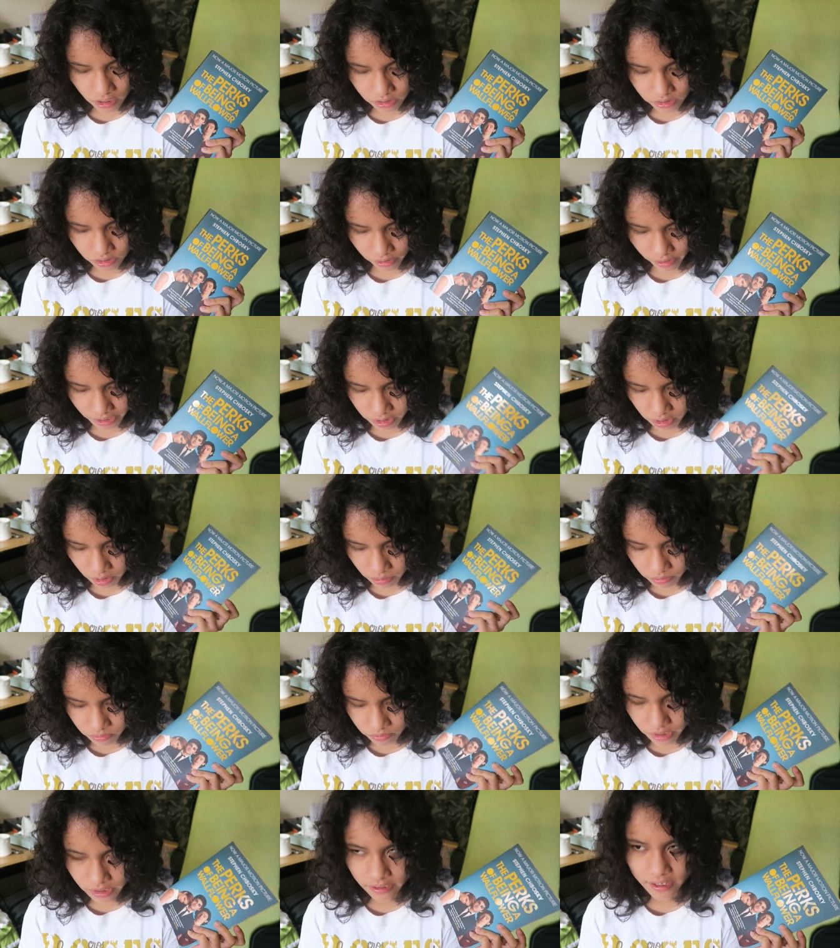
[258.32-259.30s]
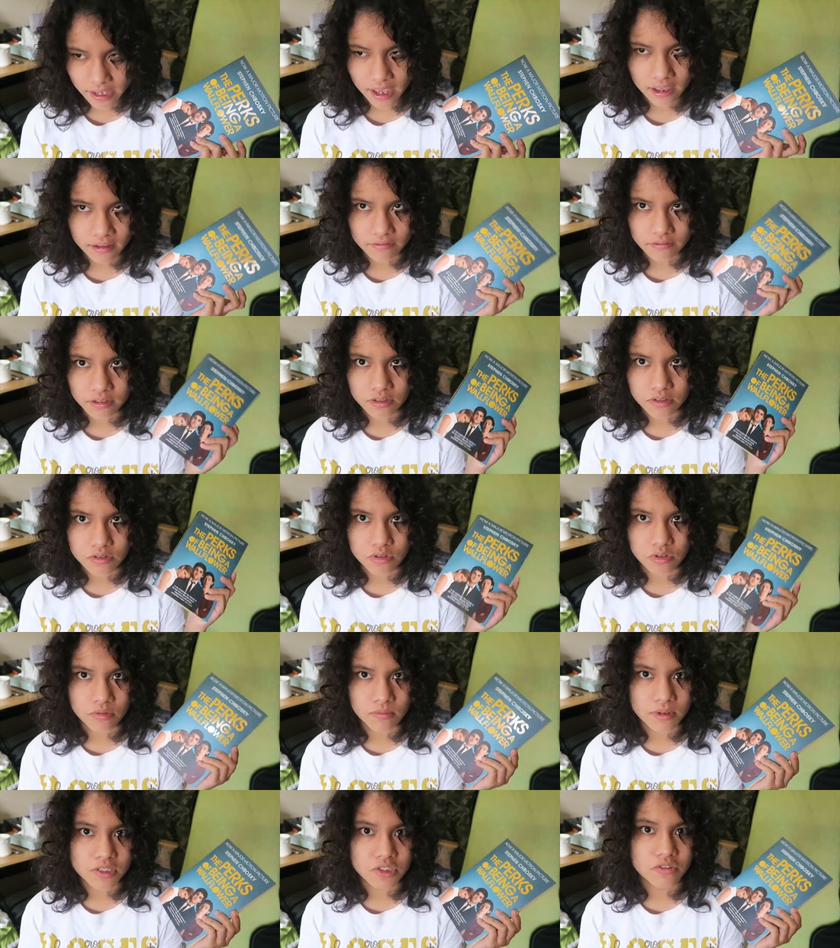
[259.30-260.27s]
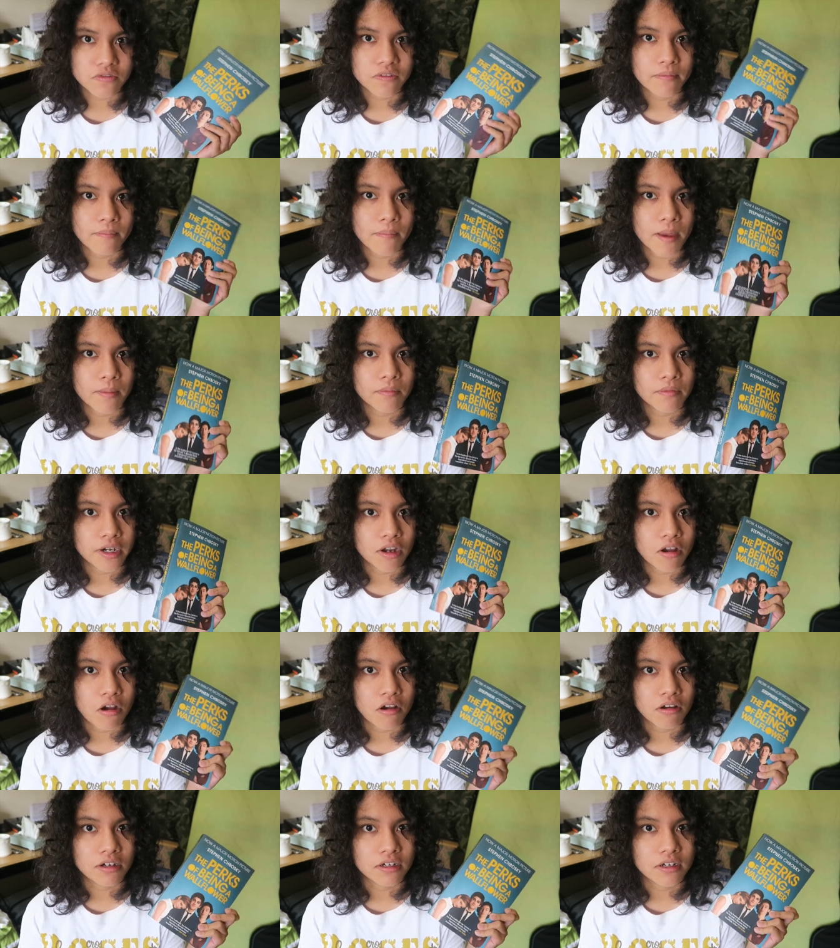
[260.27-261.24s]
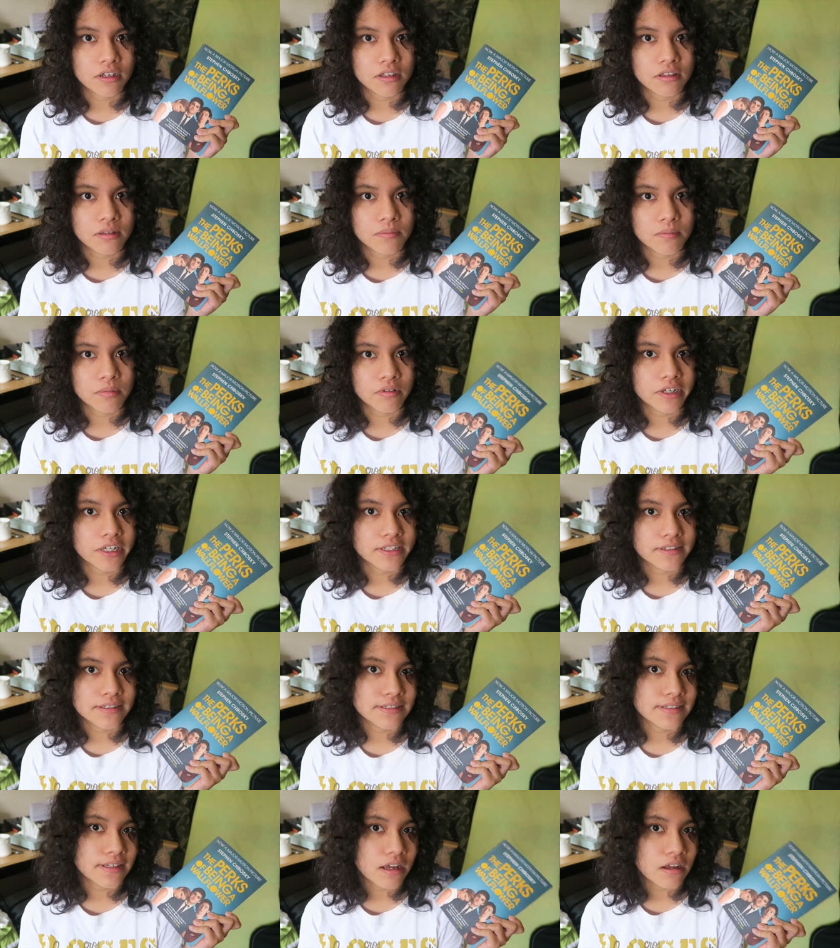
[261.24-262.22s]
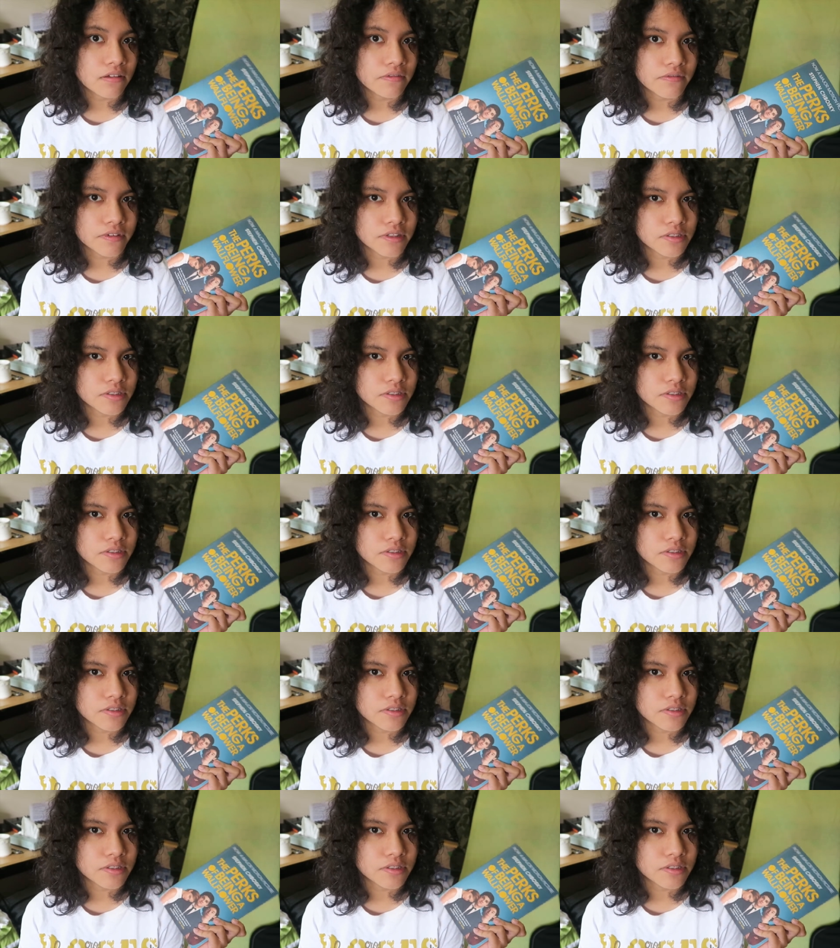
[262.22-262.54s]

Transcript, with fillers: So I don't really have too much of a memory on the book itself,